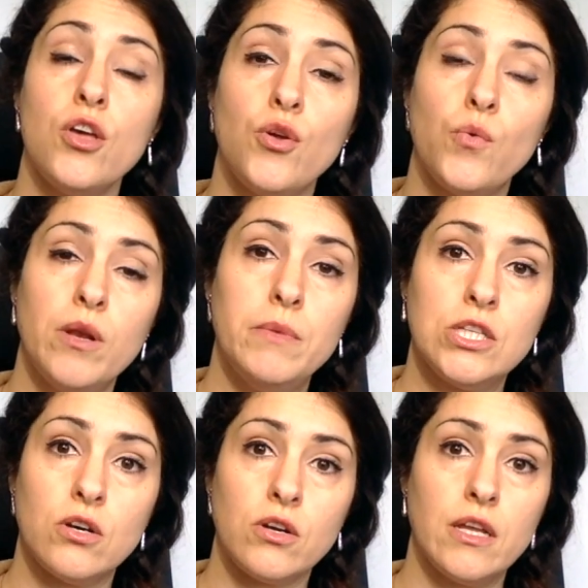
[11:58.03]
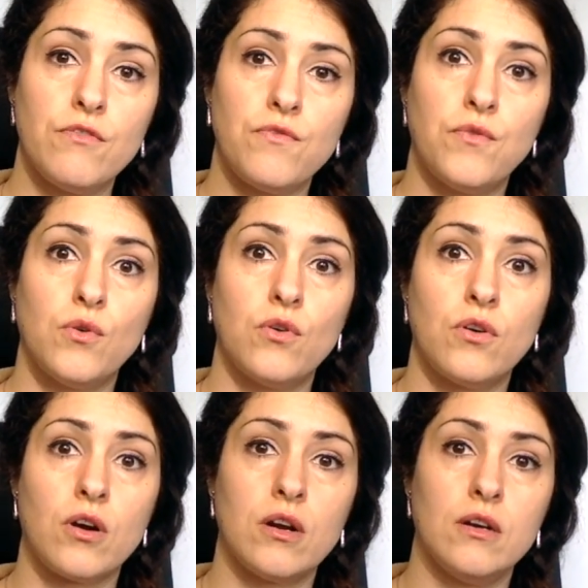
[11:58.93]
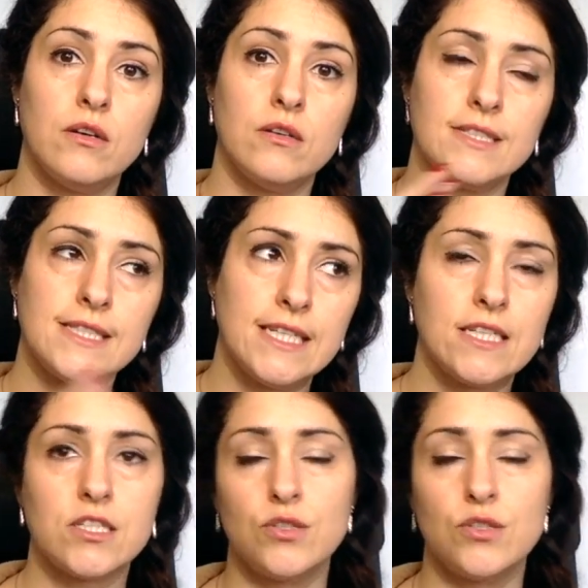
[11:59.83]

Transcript: you will be talking for 6